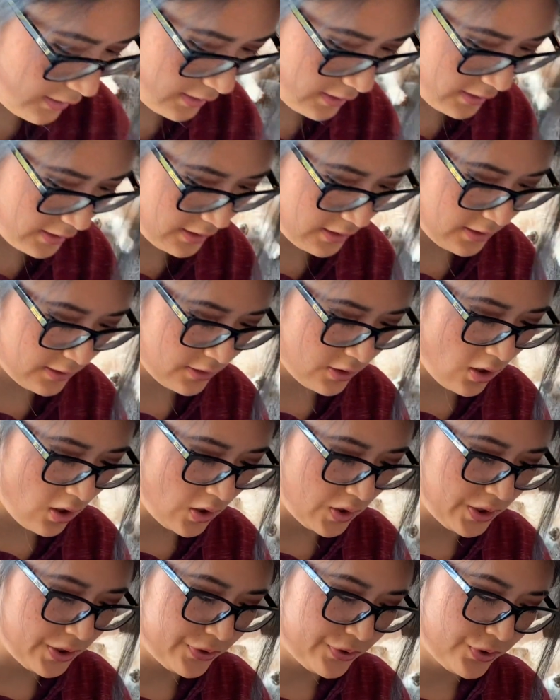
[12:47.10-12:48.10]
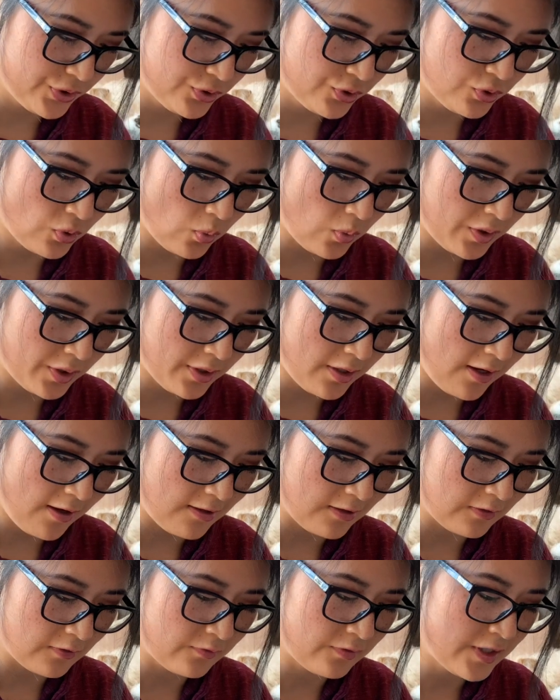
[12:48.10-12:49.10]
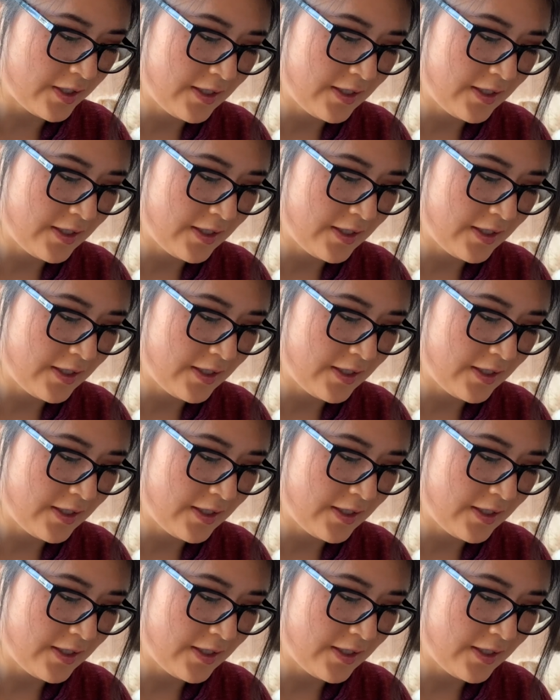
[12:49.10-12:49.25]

is called Sword of